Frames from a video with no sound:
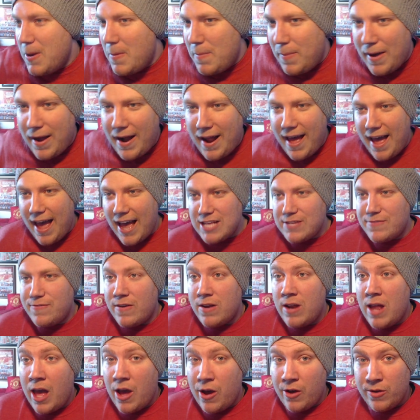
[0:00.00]
But as for
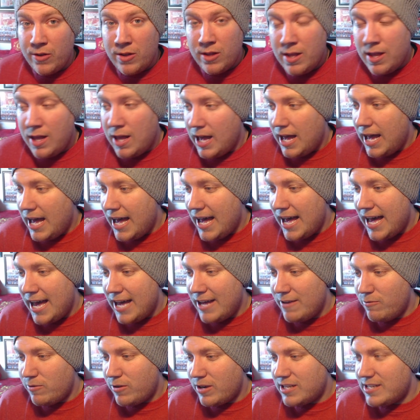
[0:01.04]
now,
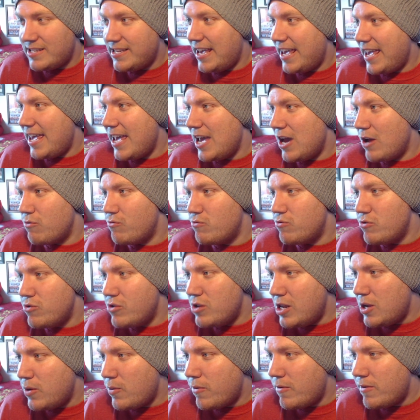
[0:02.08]
we can see here
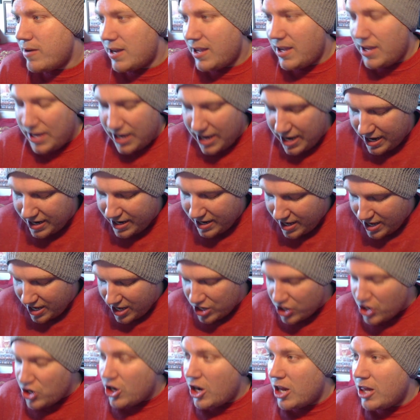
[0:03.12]
Rooney wearing the kit.
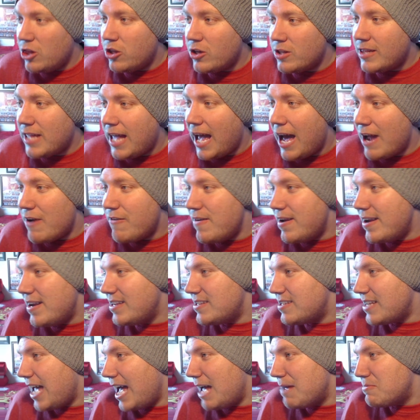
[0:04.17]
You know, look at that around
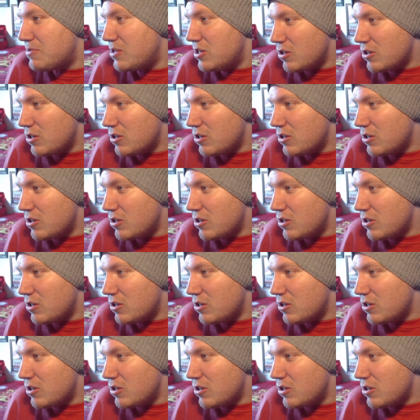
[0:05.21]
his arms.